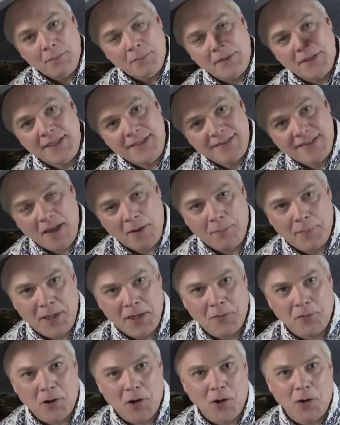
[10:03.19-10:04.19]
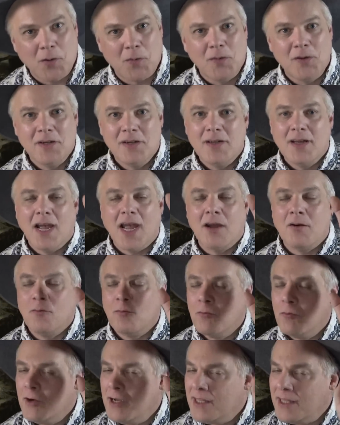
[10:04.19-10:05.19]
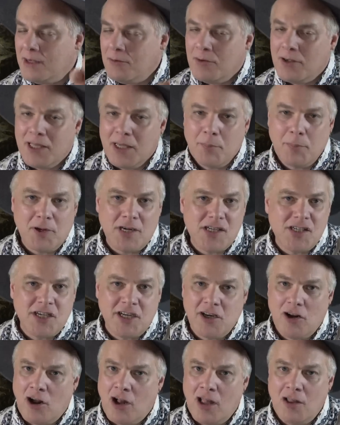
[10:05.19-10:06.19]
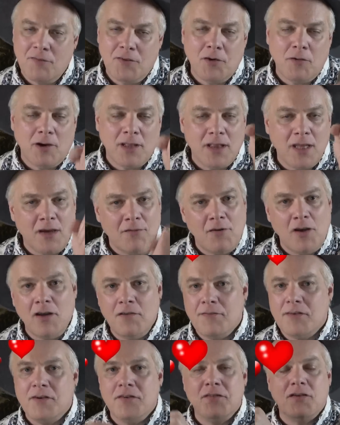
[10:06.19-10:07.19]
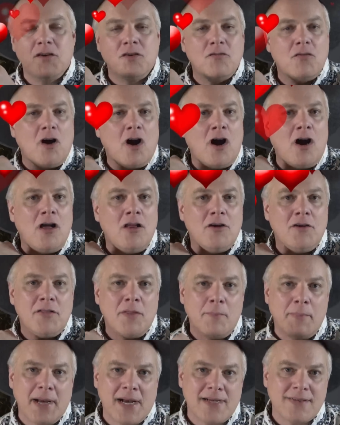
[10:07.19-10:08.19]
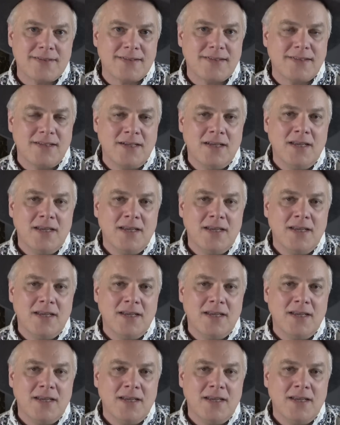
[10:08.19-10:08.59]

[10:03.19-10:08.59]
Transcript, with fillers: Please help me grow. I really, really appreciate all of you. I love all of you. You all are the best.